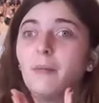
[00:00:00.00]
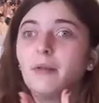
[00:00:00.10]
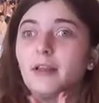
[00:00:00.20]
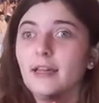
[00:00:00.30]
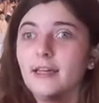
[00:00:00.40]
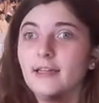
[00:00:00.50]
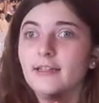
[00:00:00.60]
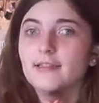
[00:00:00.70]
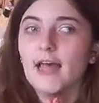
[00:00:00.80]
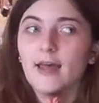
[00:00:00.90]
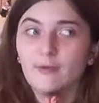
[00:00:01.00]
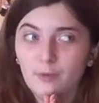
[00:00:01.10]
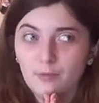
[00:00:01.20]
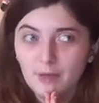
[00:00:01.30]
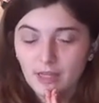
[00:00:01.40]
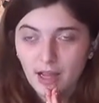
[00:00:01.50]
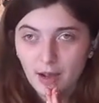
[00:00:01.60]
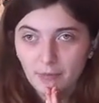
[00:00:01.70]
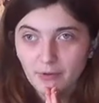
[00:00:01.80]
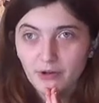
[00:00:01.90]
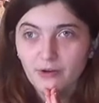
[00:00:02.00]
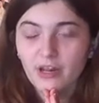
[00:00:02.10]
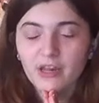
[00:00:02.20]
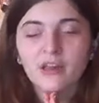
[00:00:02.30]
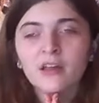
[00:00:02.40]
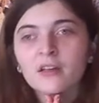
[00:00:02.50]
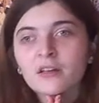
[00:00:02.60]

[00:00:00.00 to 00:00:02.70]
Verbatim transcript: Please, I will be uploading